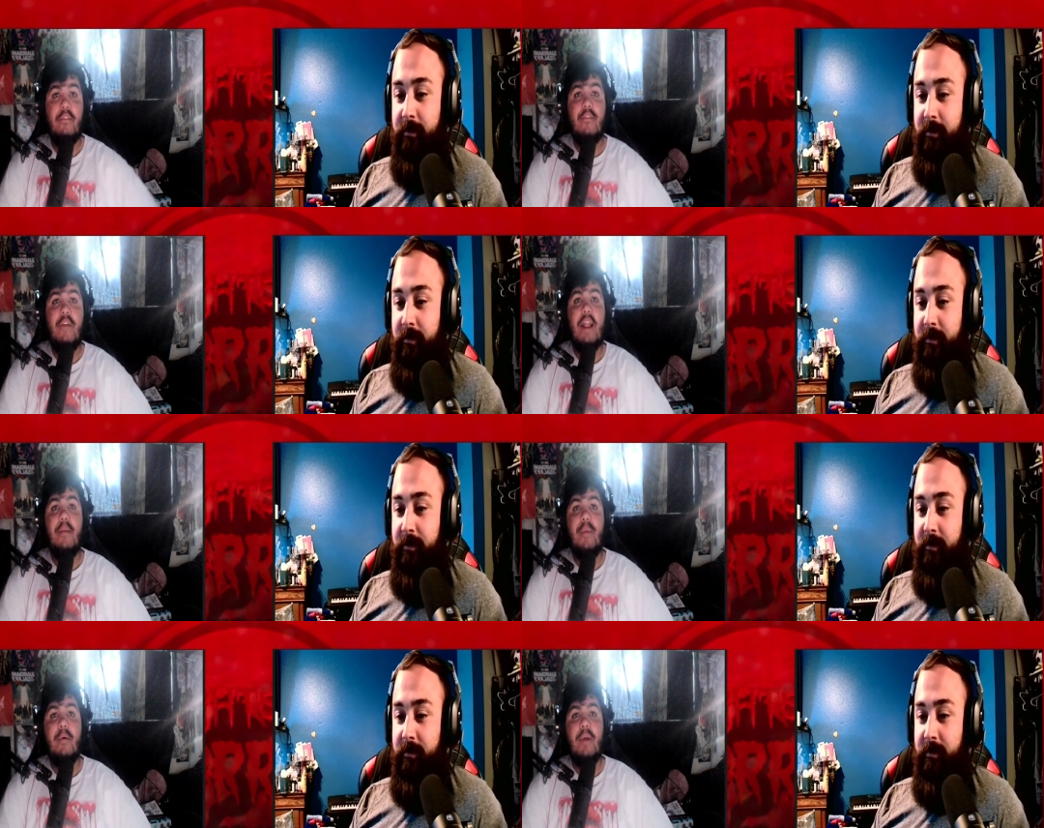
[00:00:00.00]
Speaker 1: Friday,
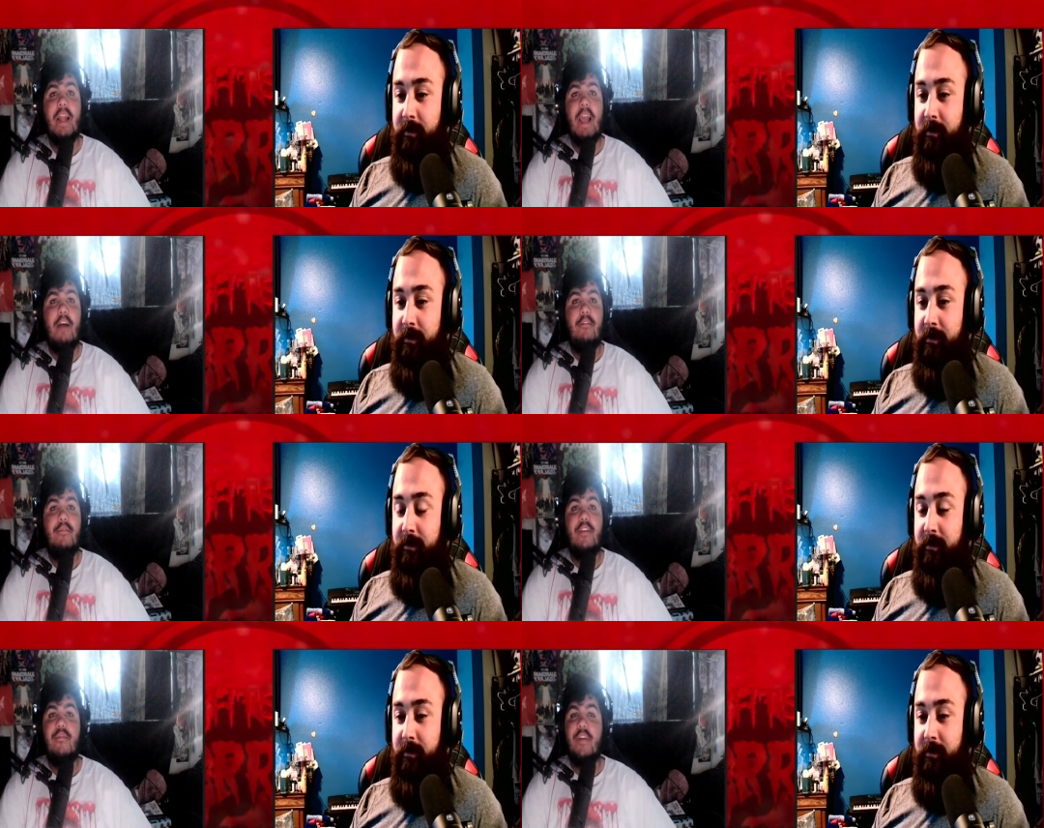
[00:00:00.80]
man. We're gonna have
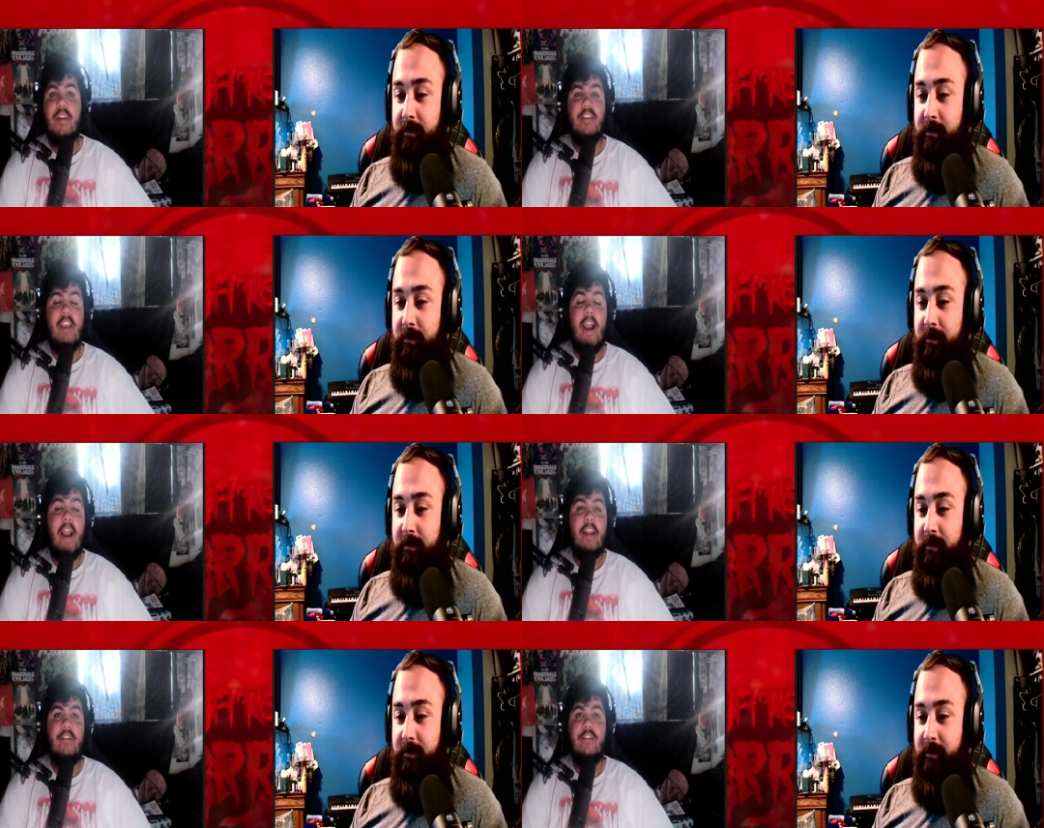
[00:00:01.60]
different scare
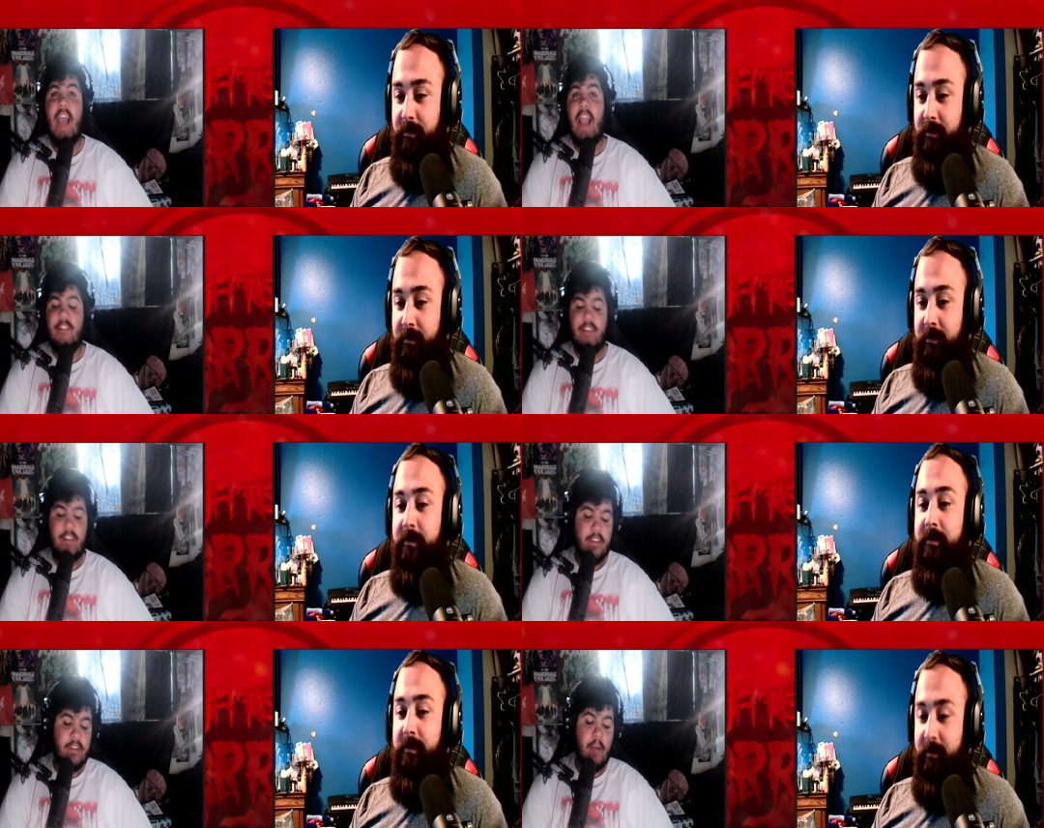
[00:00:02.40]
actors,
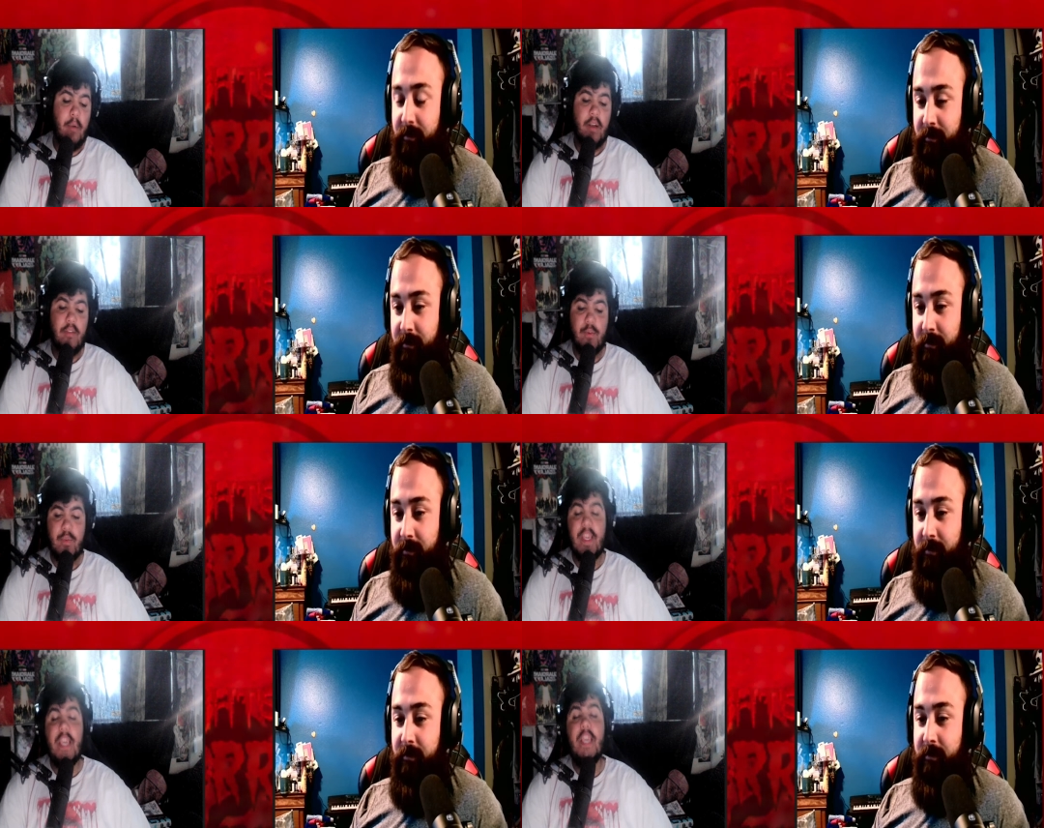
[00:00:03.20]
actresses come on to
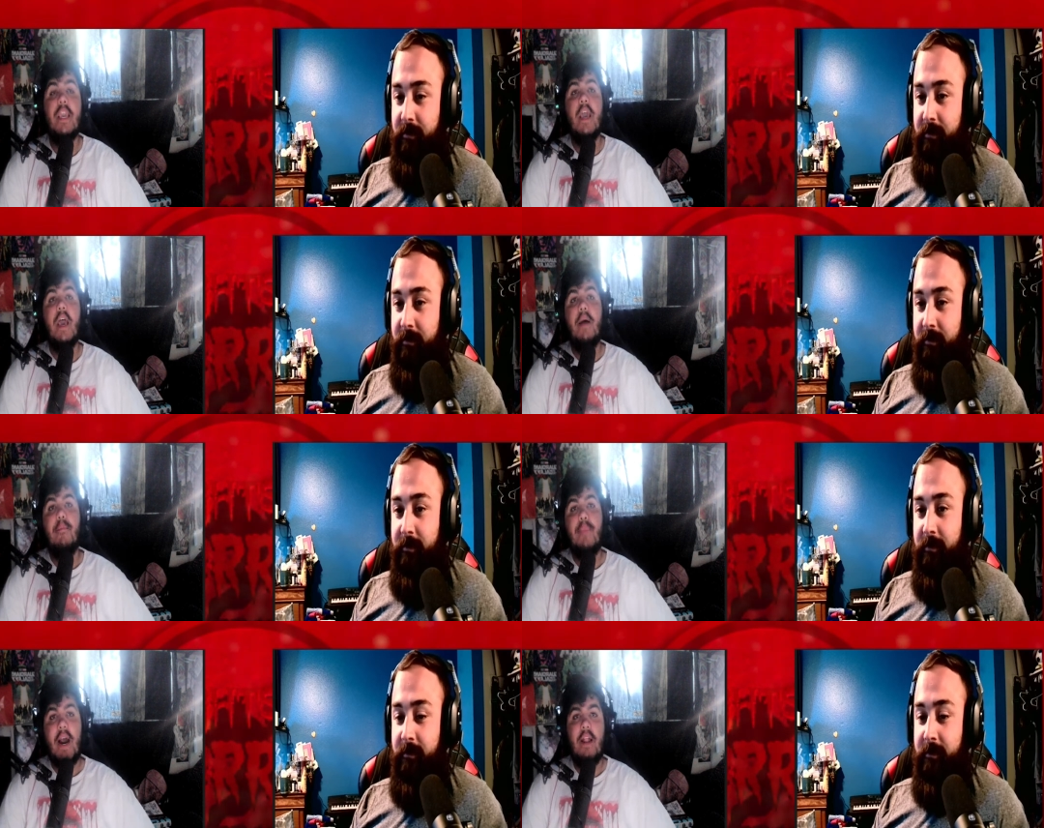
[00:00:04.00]
the
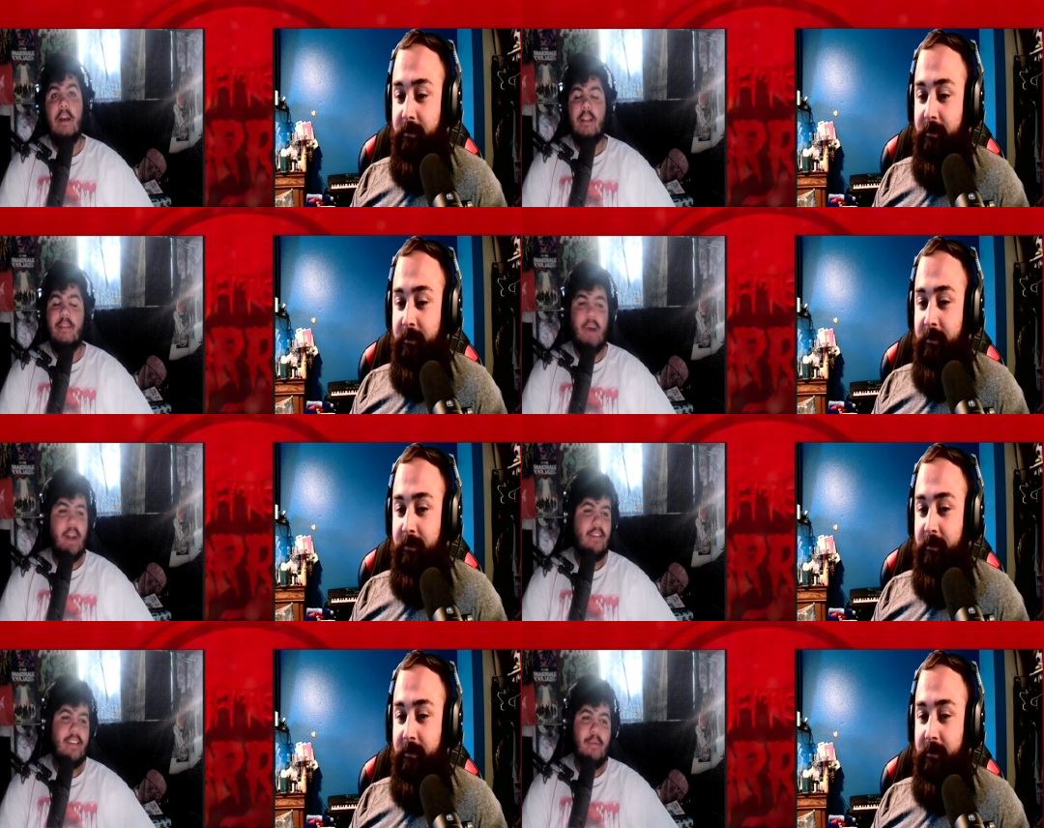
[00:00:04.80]
pod, uh, not the pod.
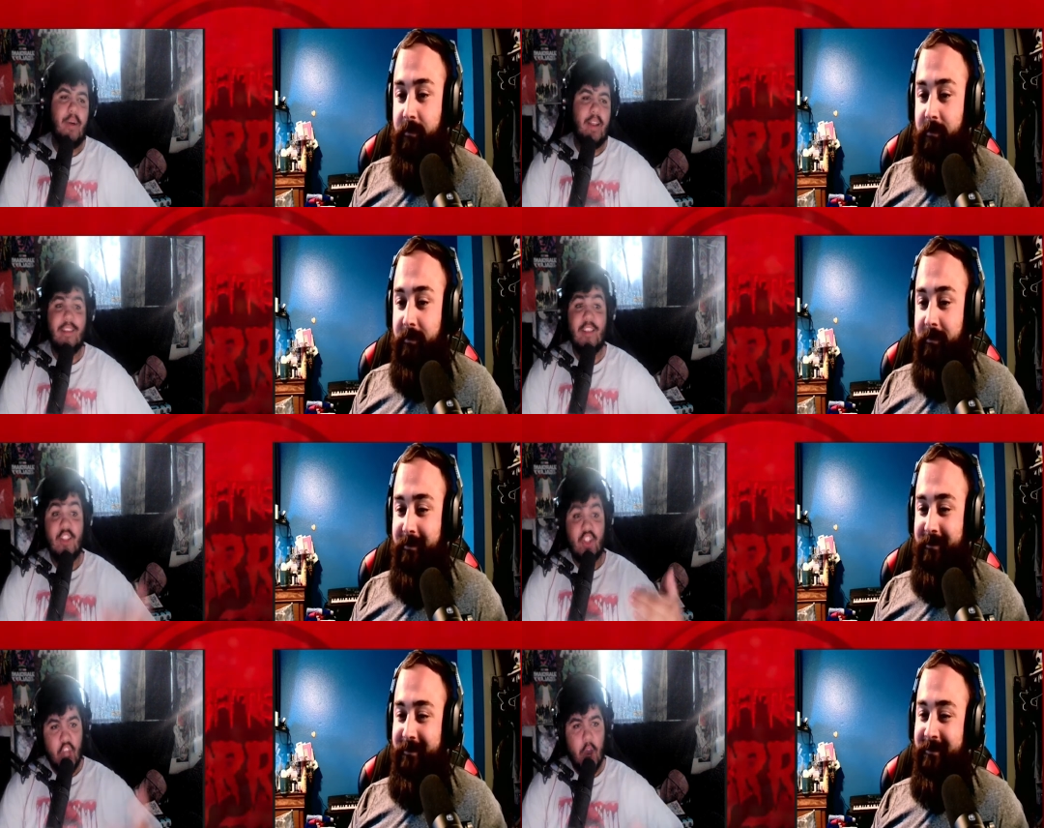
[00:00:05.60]
It's not a podcast. It's a
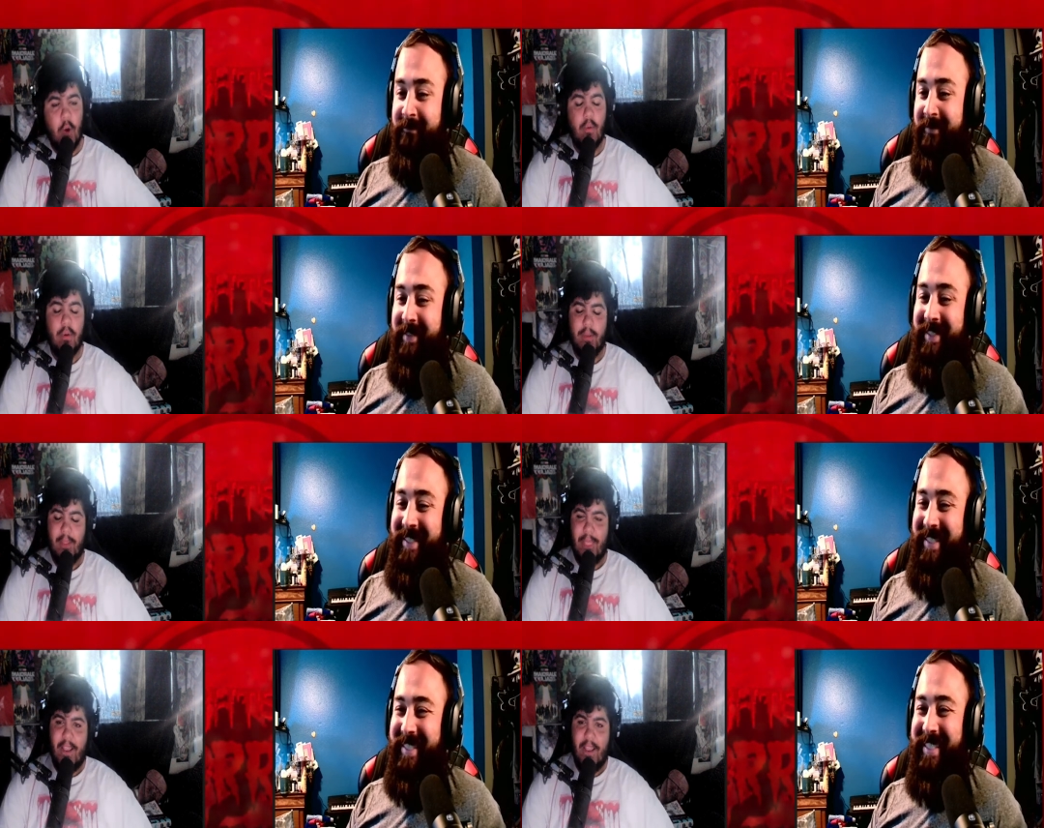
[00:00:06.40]
show.
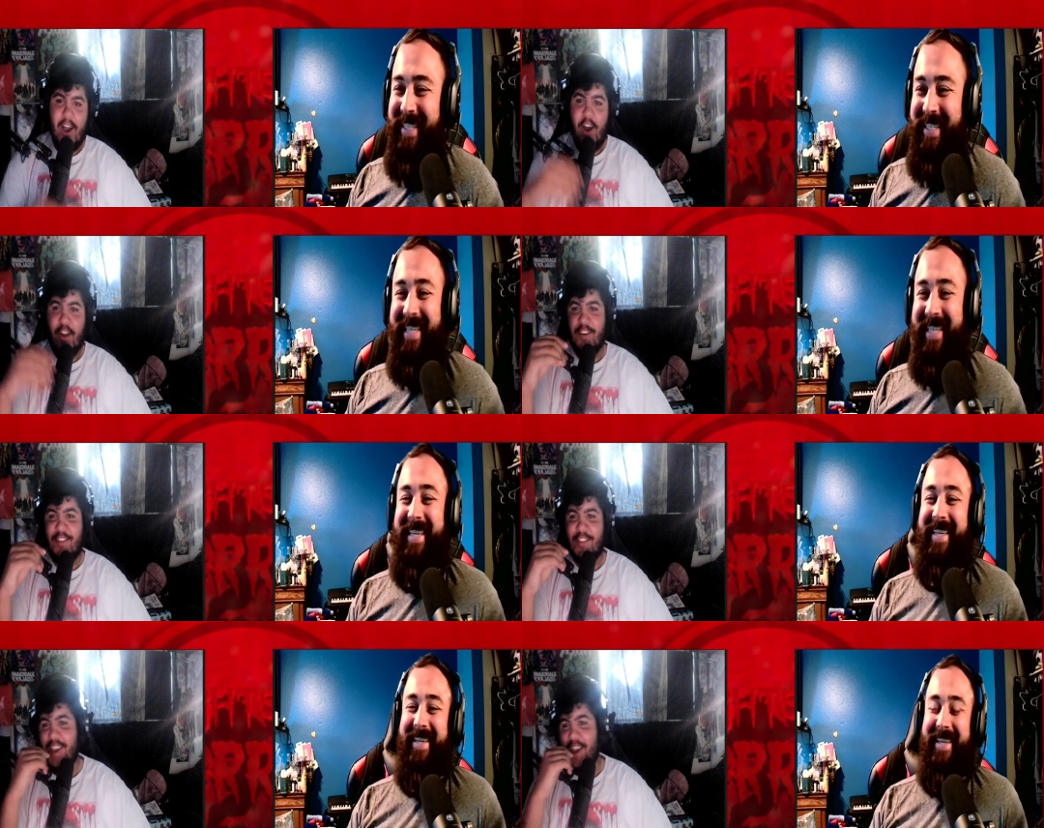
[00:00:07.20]
Haunters